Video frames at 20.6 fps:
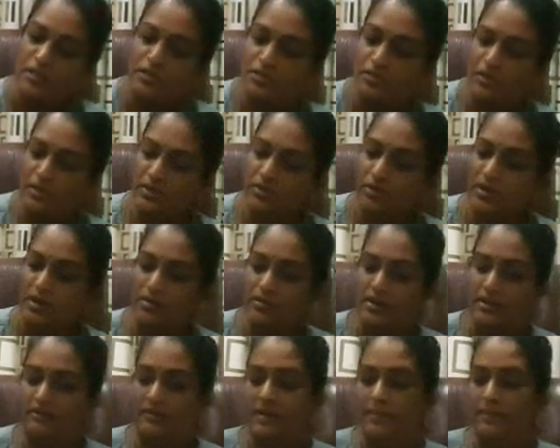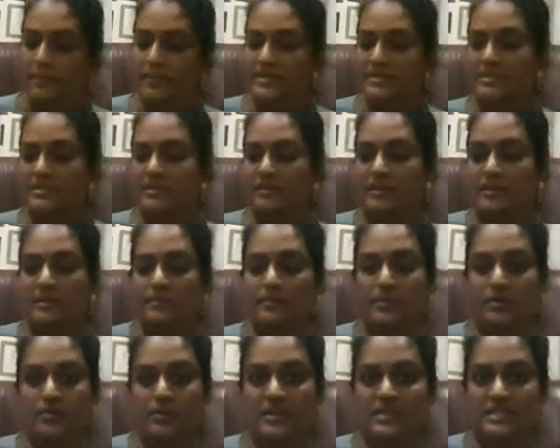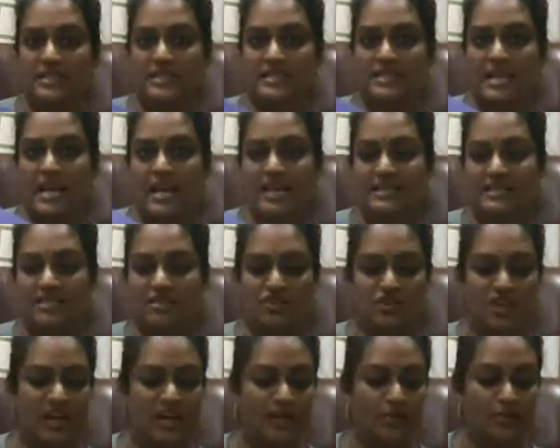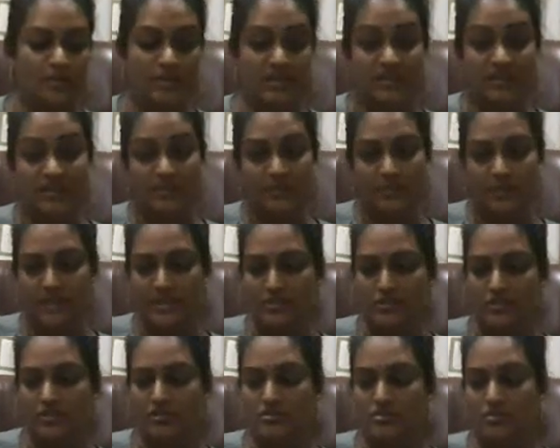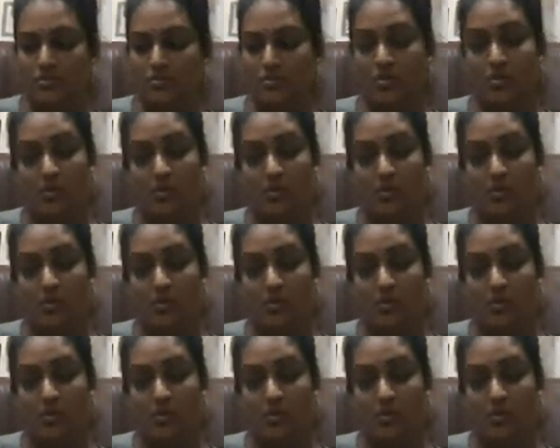So in order to develop pencil grip, you can just ask the child to turn pages or